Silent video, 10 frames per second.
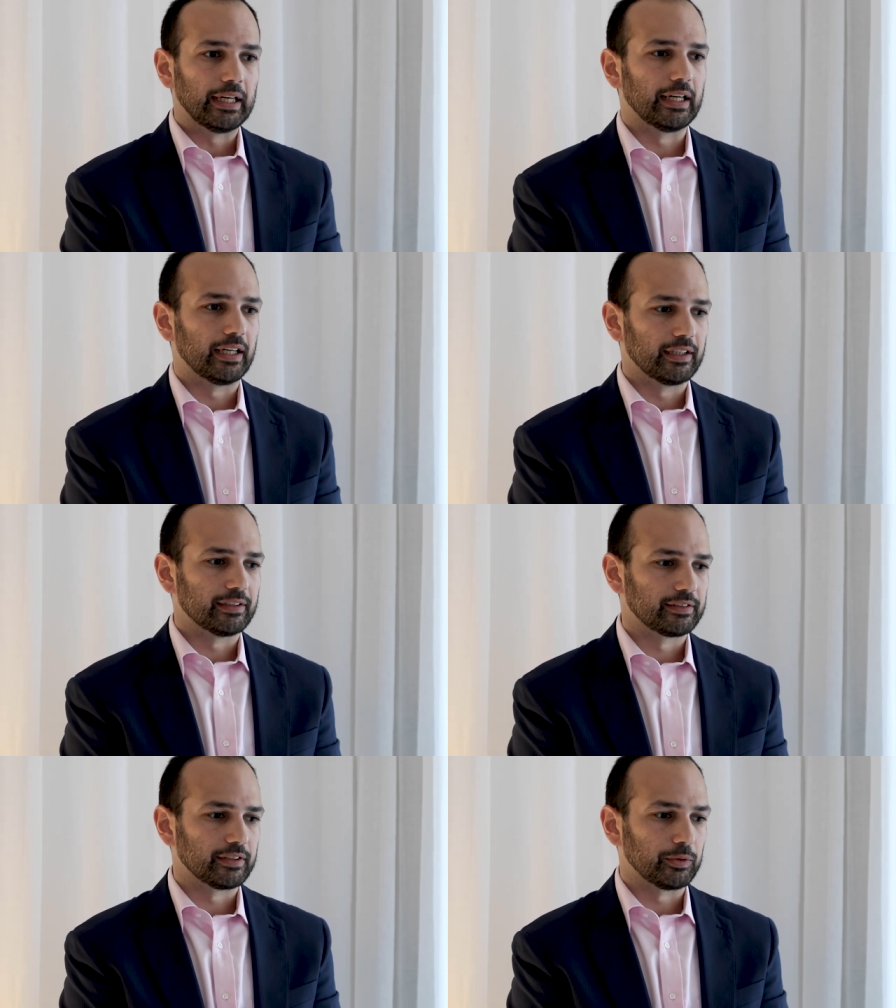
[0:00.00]
Uh,
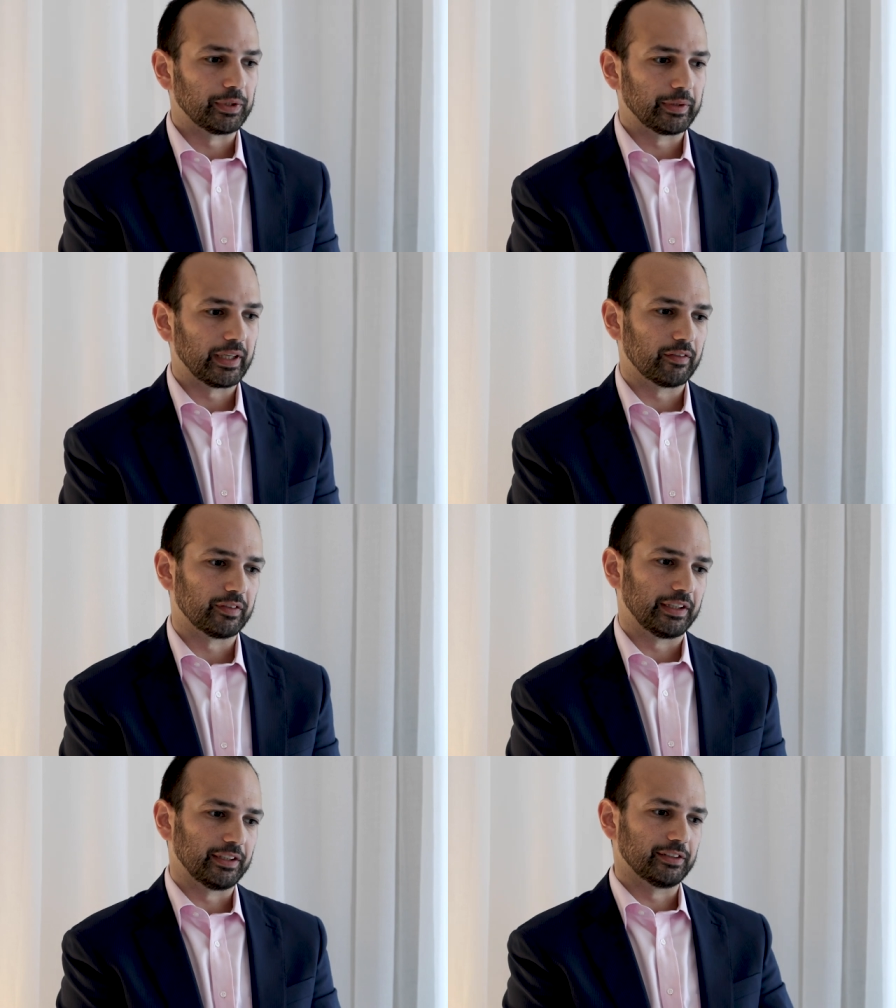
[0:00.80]
so you'd
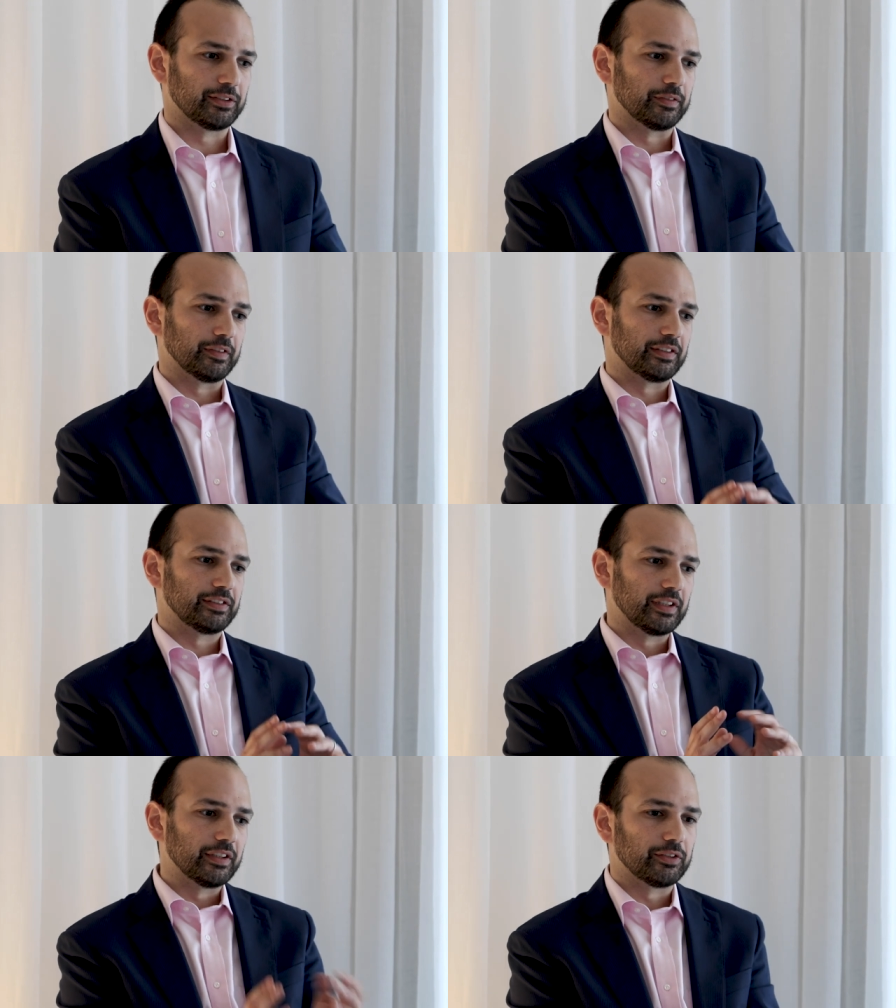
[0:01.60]
have a sort of a
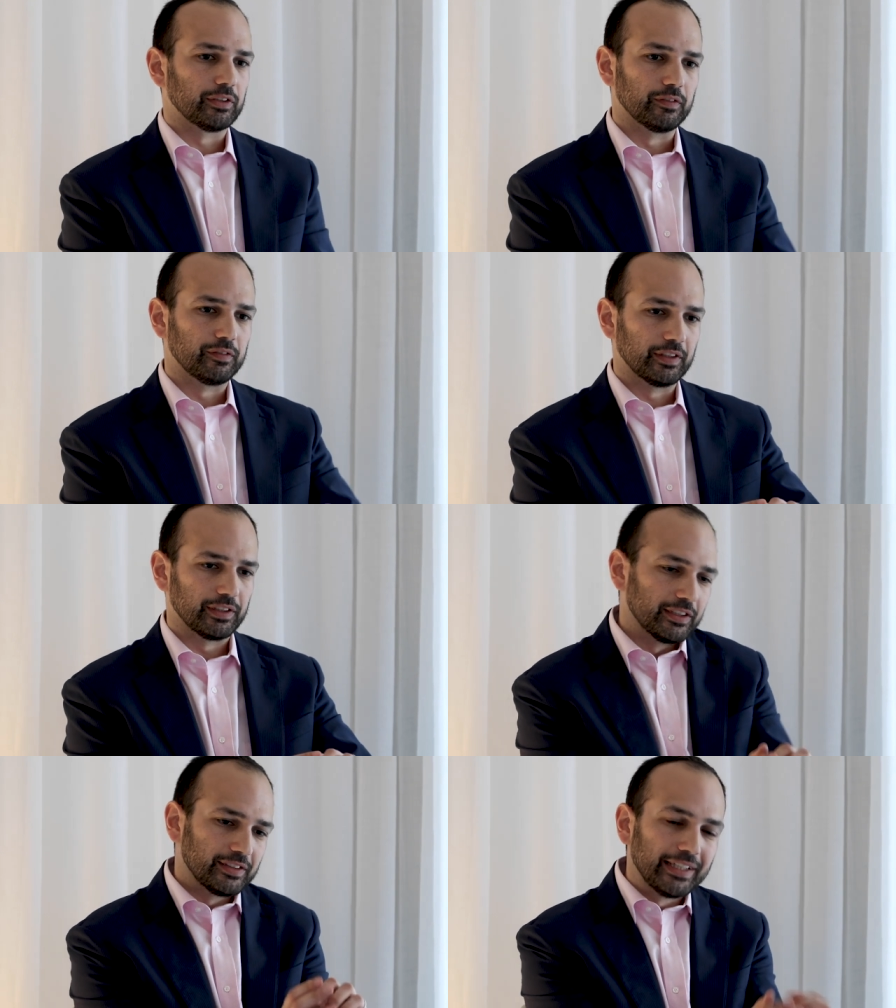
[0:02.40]
center of
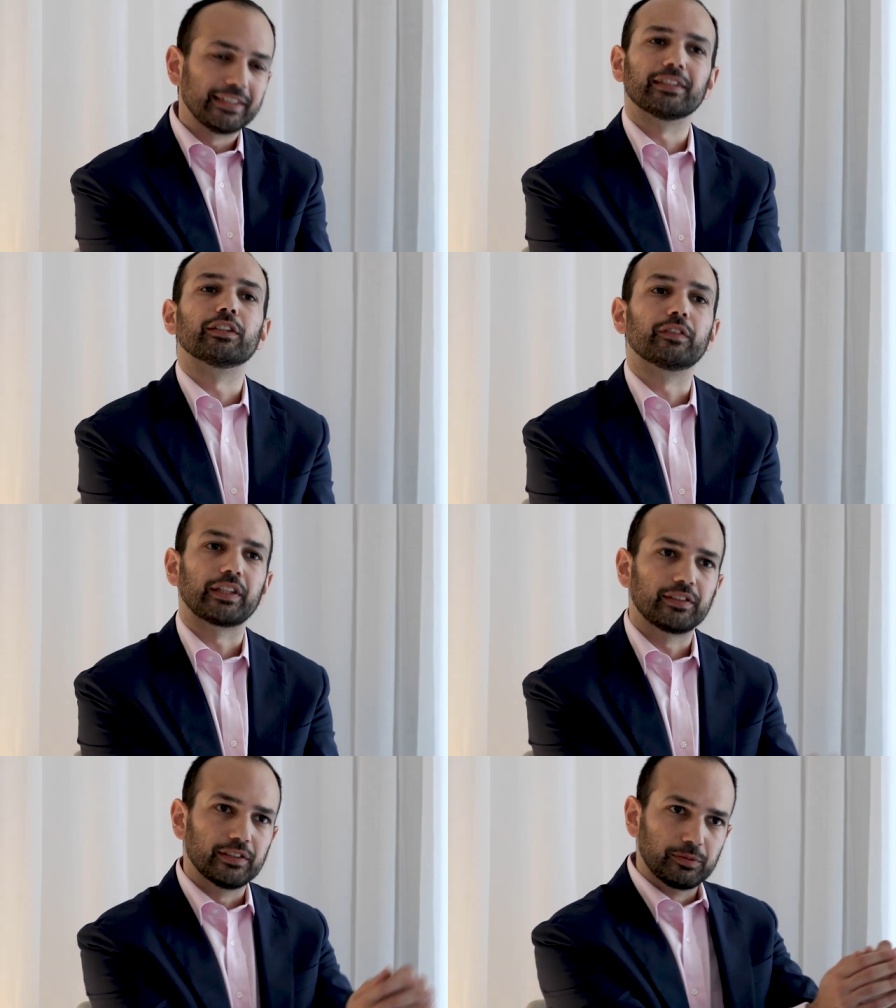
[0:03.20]
a, a, tiny center of
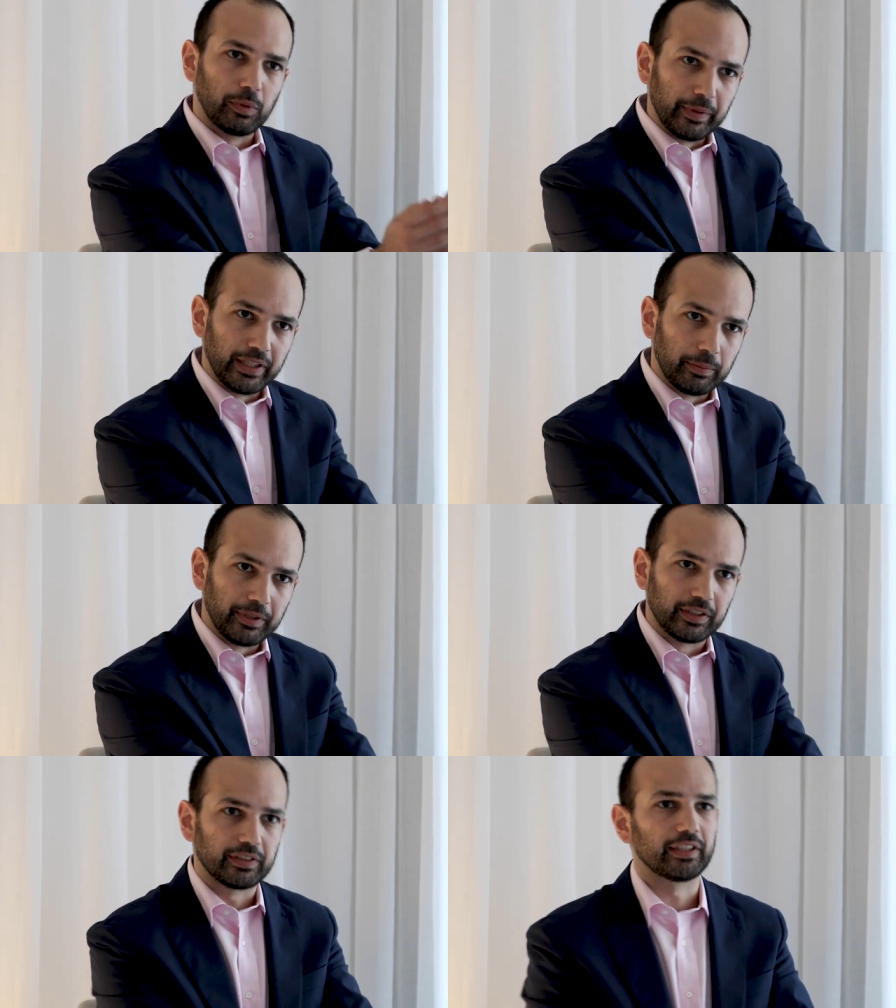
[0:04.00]
excellence popping up
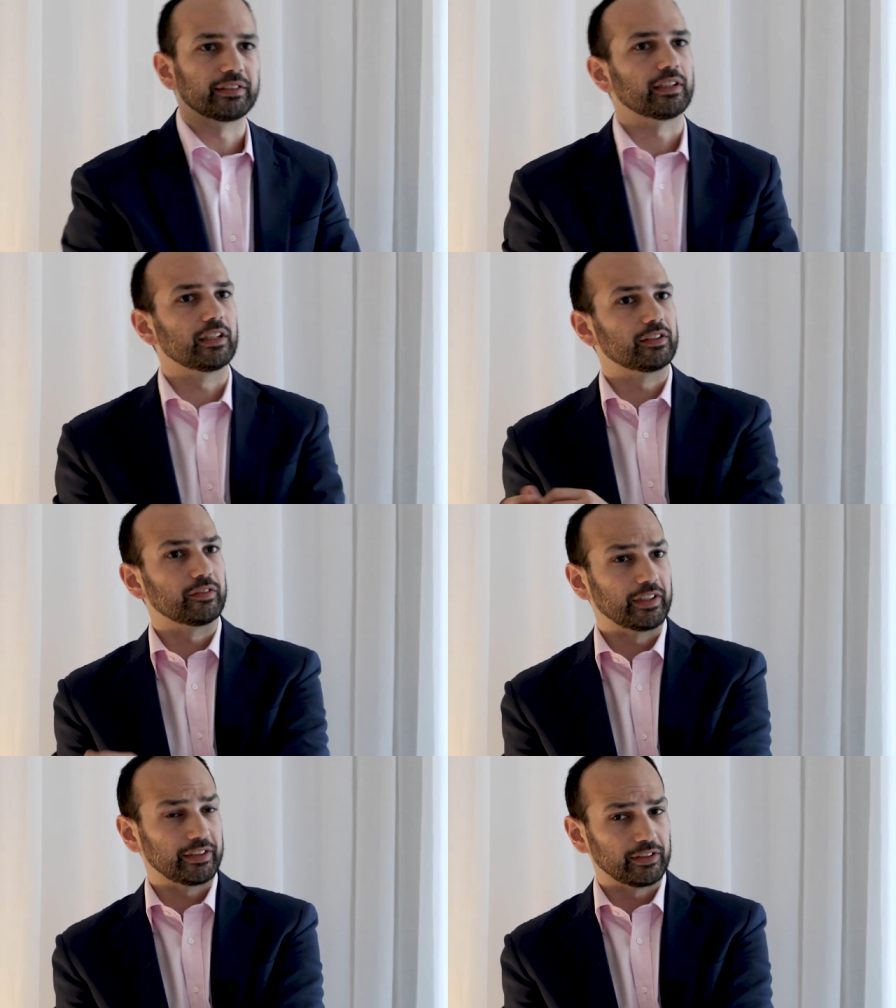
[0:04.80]
here, tiny center
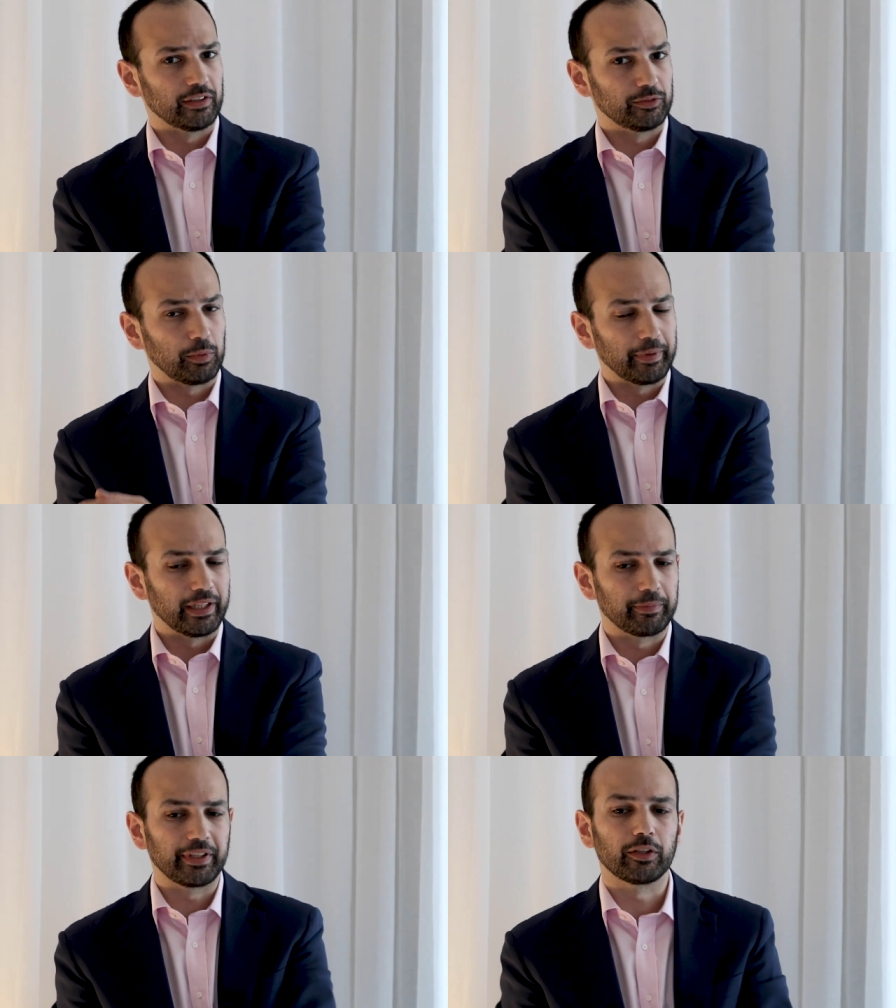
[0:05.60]
of excellence
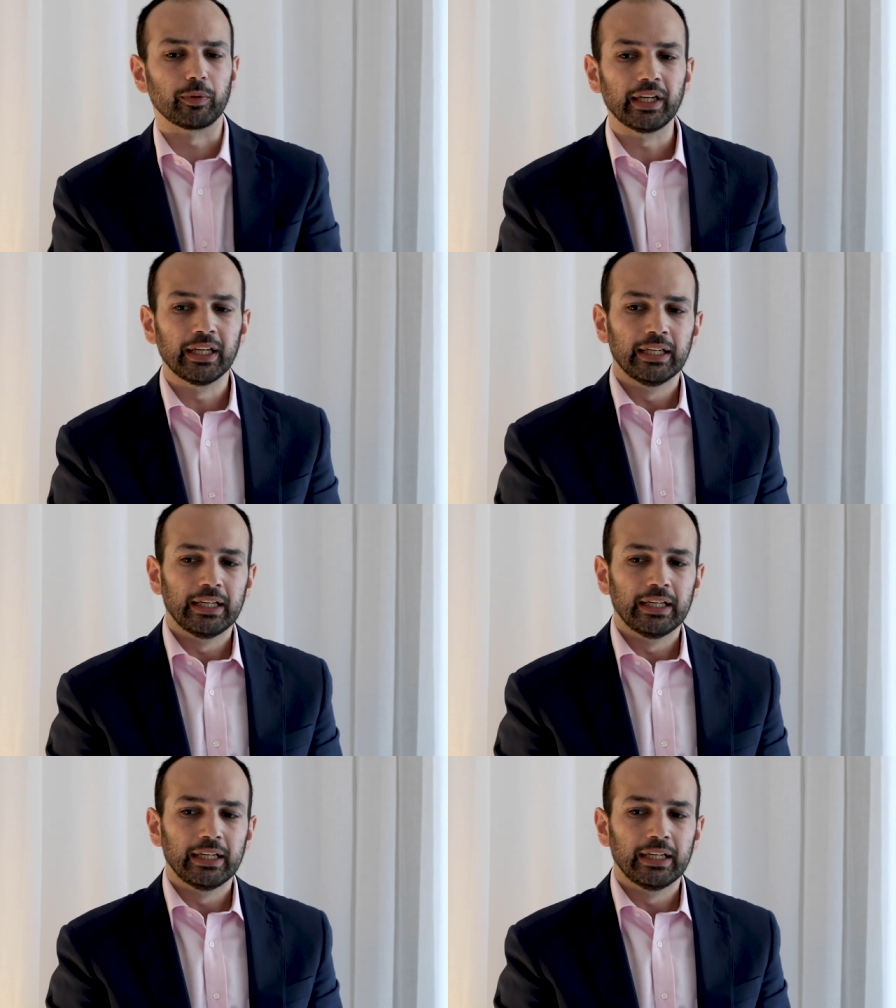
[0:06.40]
popping up the other way.